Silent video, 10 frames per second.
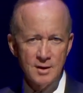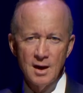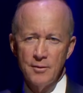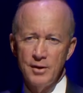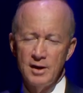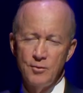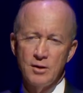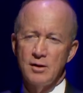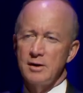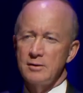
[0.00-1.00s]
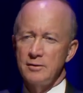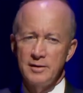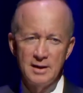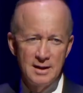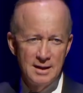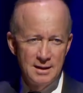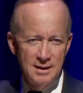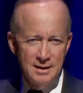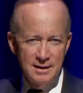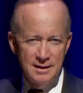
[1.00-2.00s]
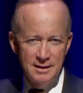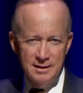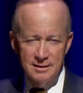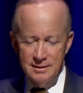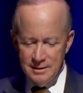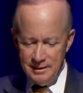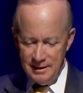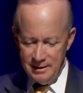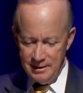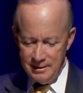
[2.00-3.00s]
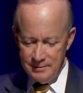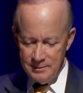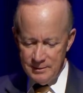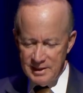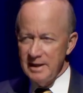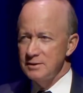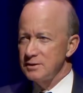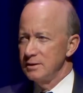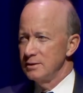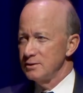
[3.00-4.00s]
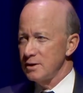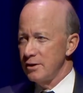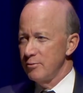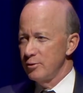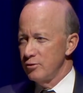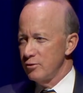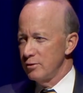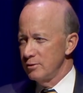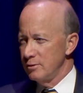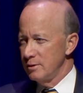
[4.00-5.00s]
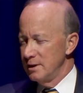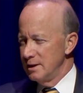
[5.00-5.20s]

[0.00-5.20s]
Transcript: I read in one article that he dates his entrepreneurial